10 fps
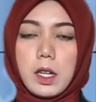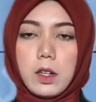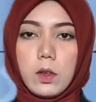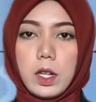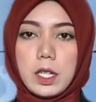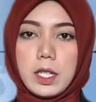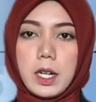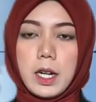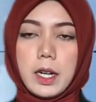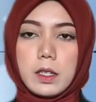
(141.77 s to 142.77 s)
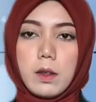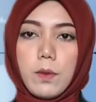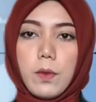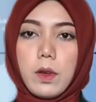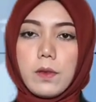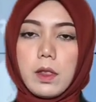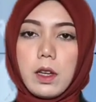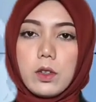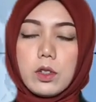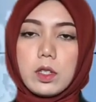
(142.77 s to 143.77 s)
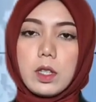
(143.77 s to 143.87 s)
Indonesia has the fifth largest